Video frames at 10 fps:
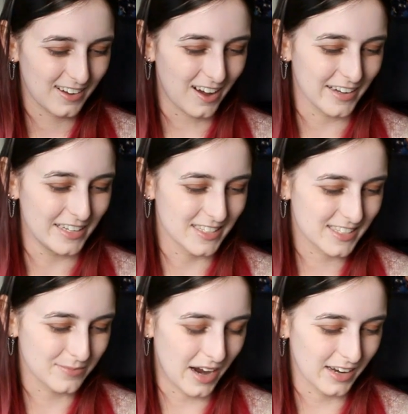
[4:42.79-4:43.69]
Ah, his
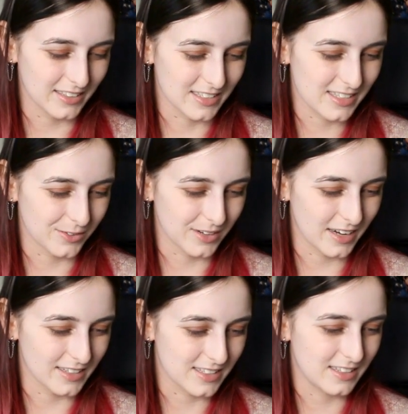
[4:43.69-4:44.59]
smile is so
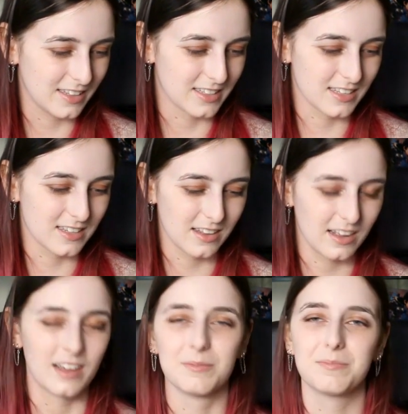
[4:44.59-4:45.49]
nice. This is
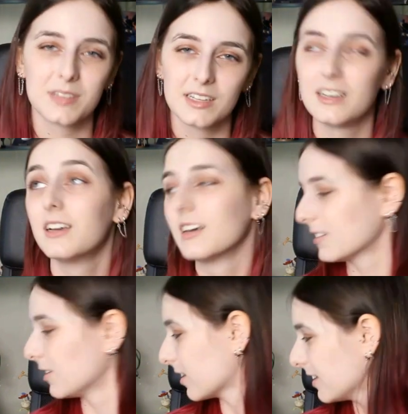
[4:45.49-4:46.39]

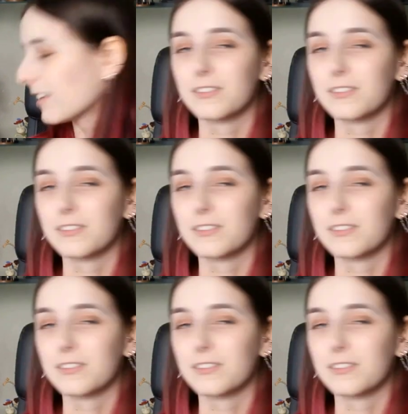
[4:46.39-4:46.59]
look, the